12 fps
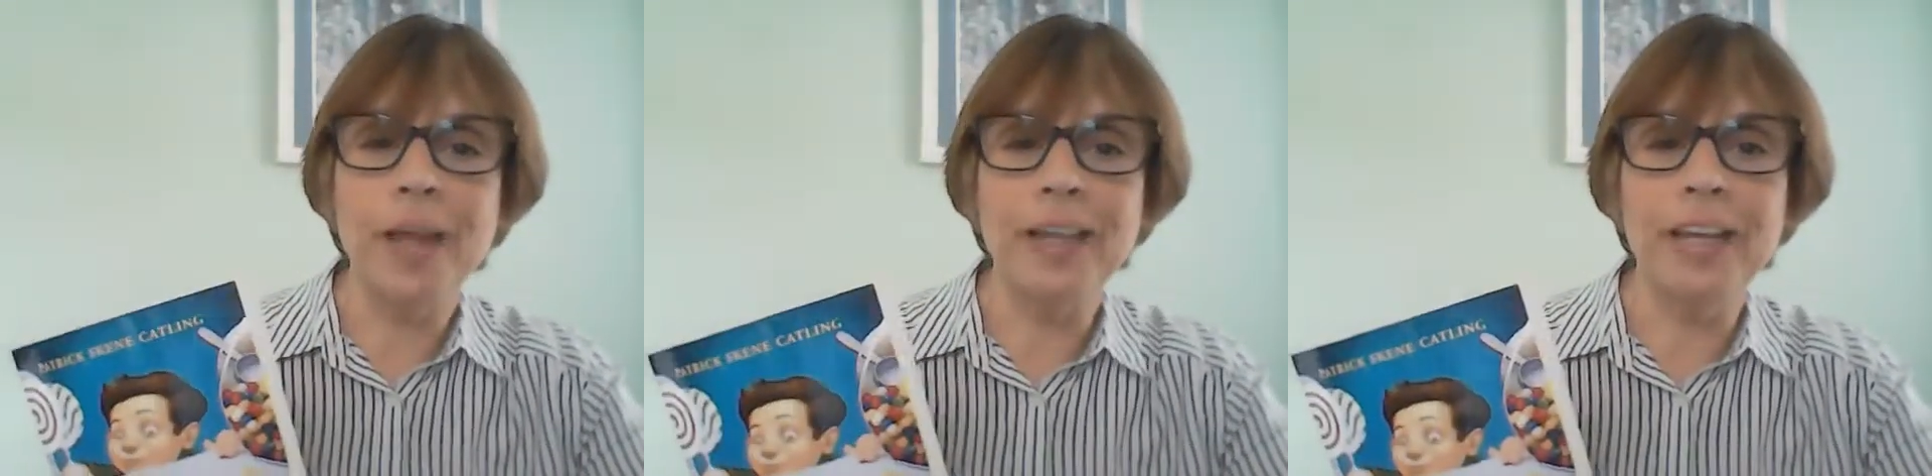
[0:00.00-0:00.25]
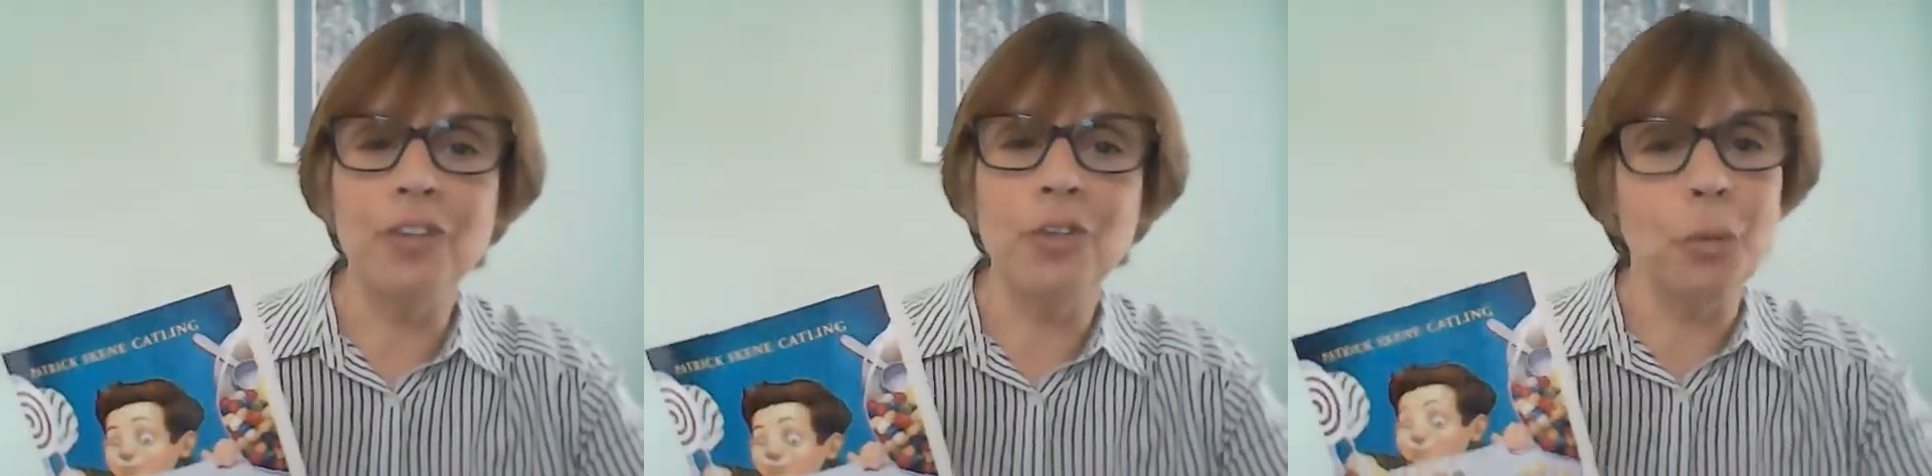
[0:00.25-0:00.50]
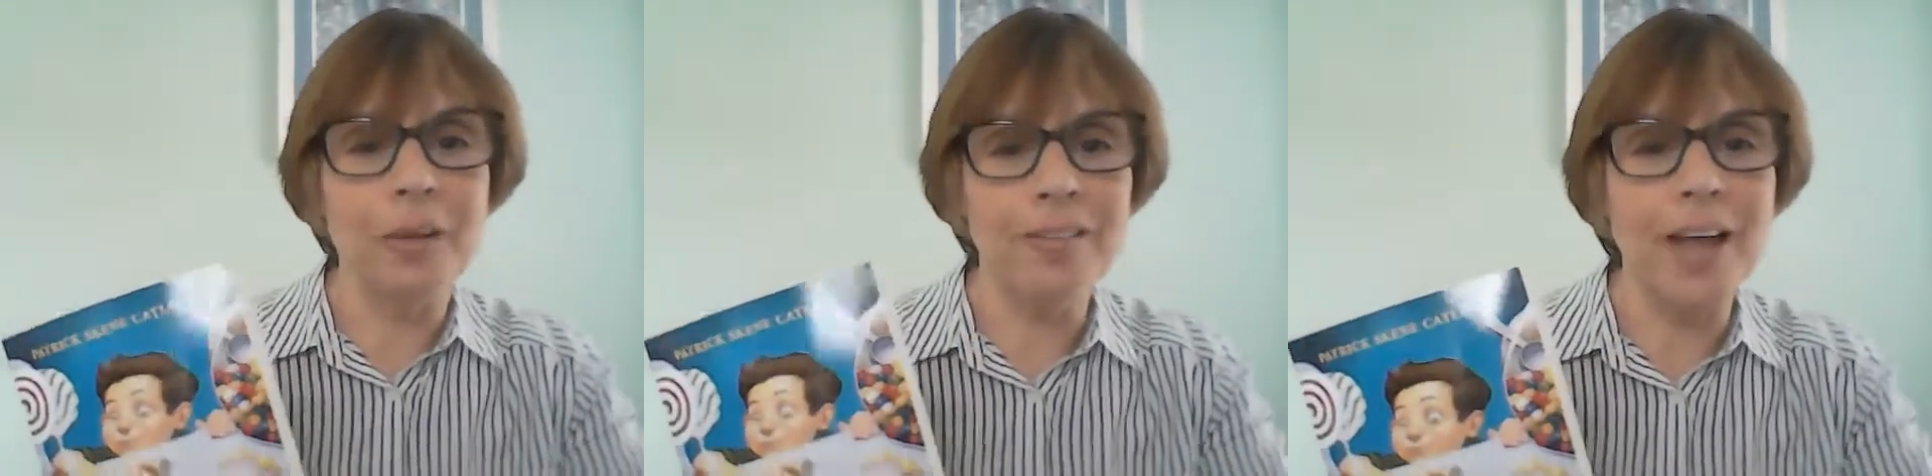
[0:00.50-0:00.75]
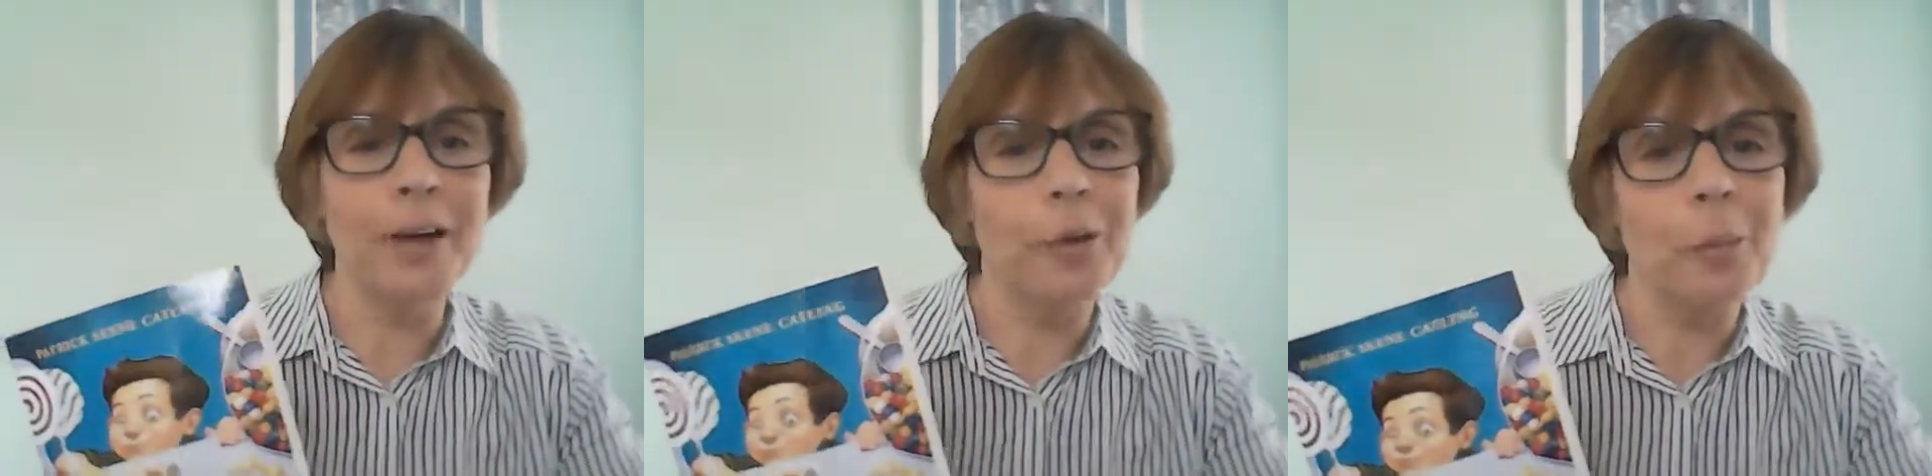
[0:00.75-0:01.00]
that gets you
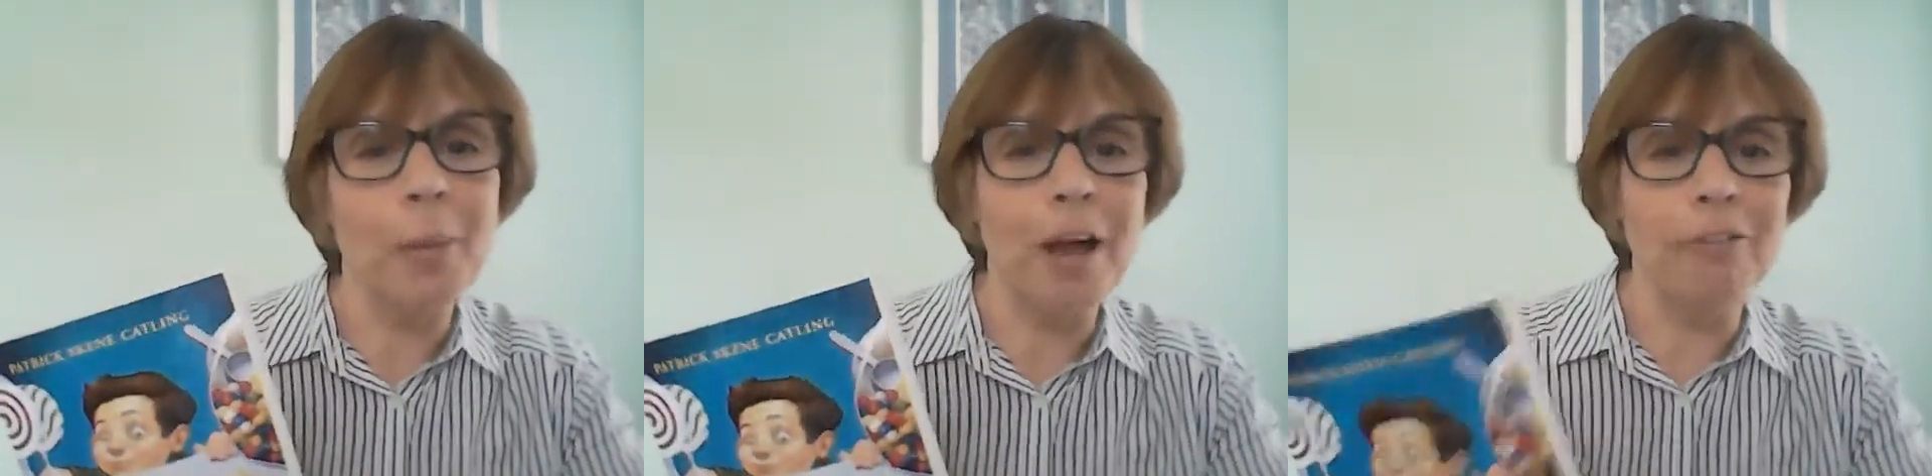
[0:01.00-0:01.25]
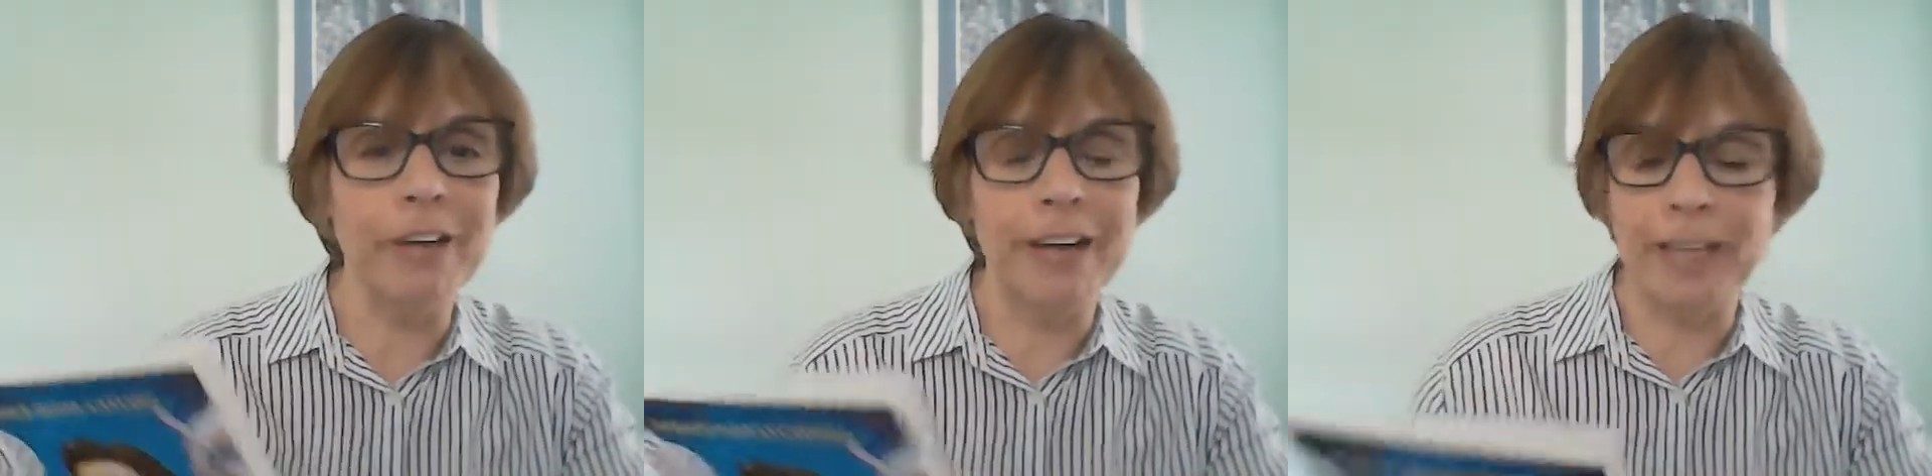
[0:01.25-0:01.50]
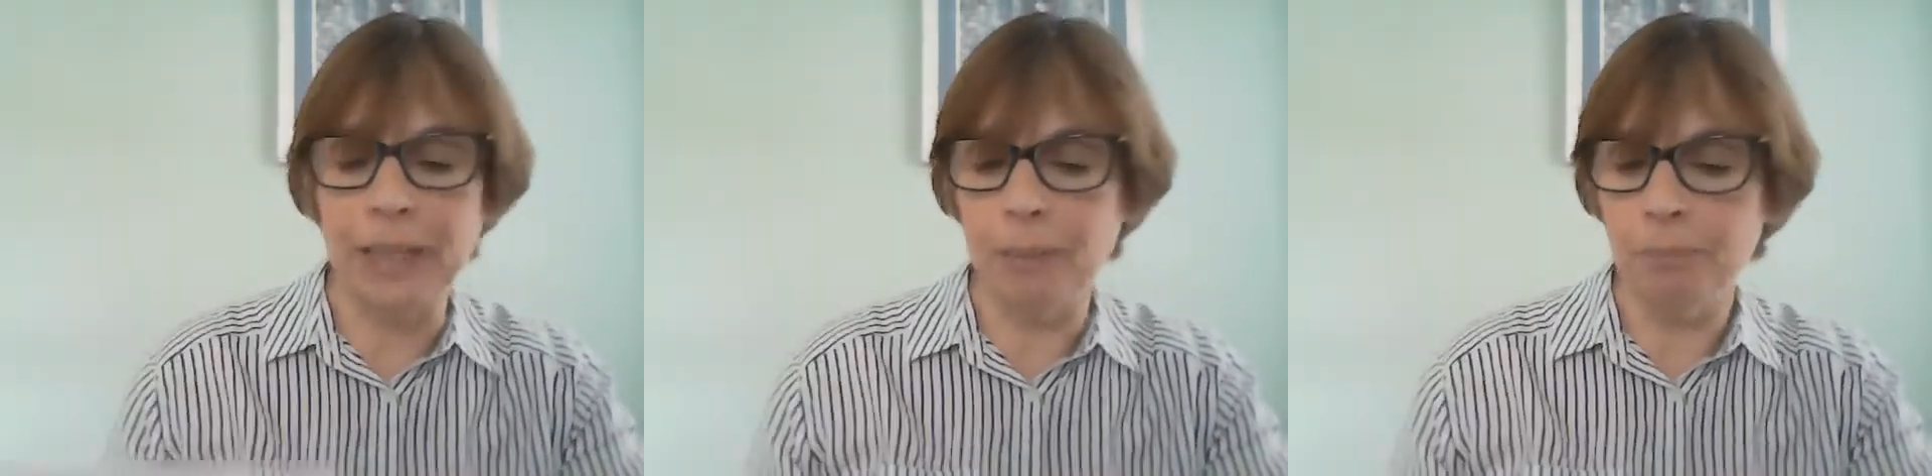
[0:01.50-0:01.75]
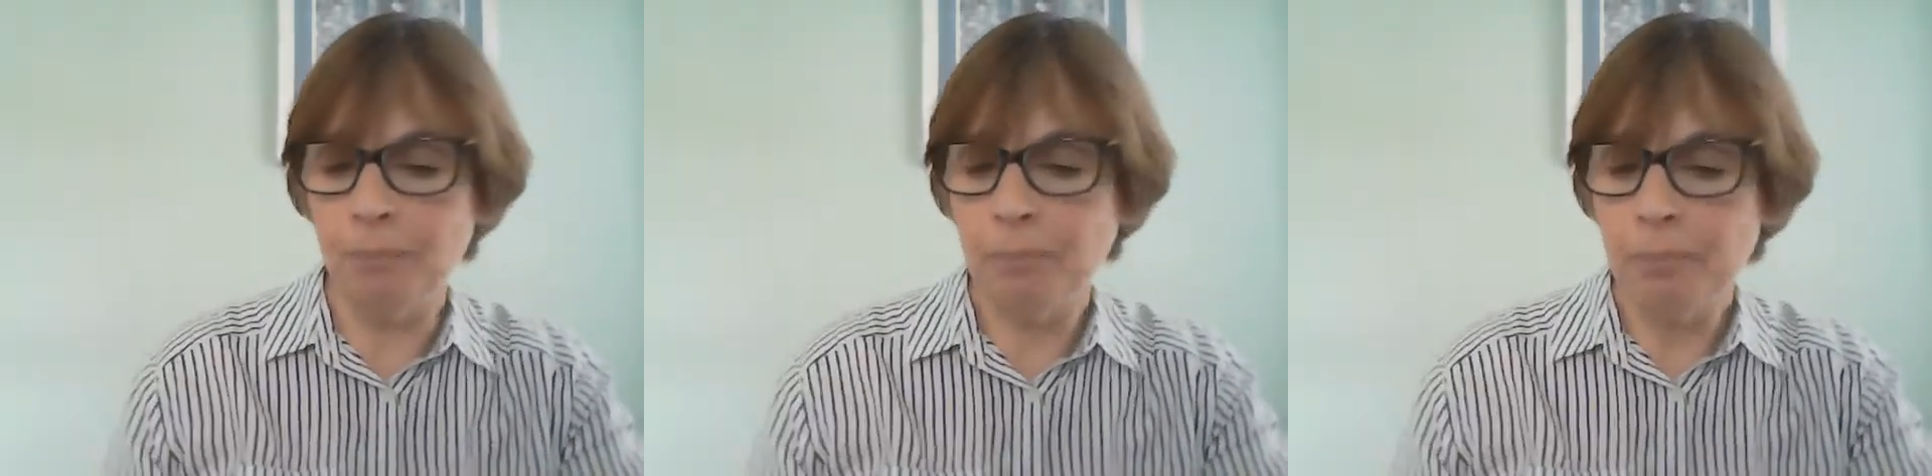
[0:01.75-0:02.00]
excited about reading it.